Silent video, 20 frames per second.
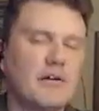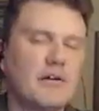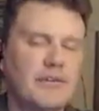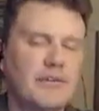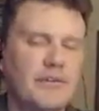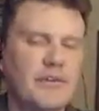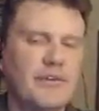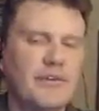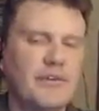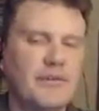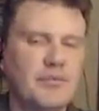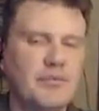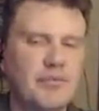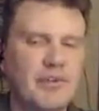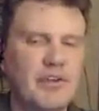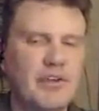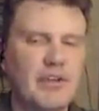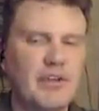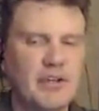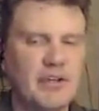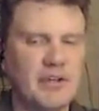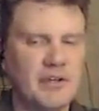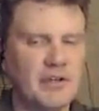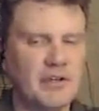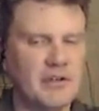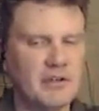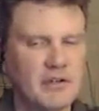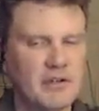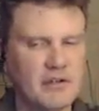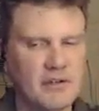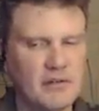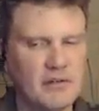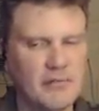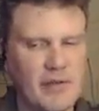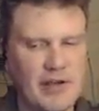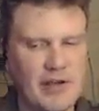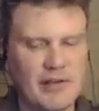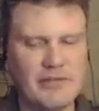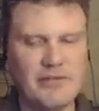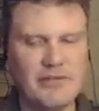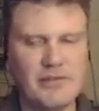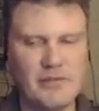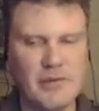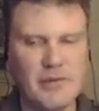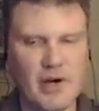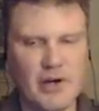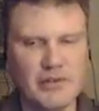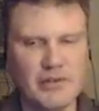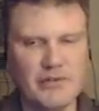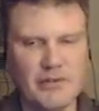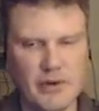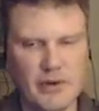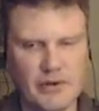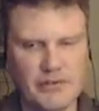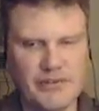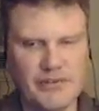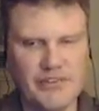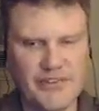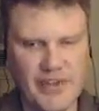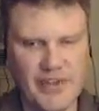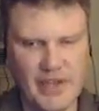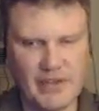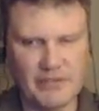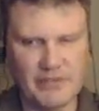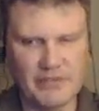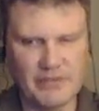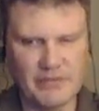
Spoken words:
to this being, many females felt safe.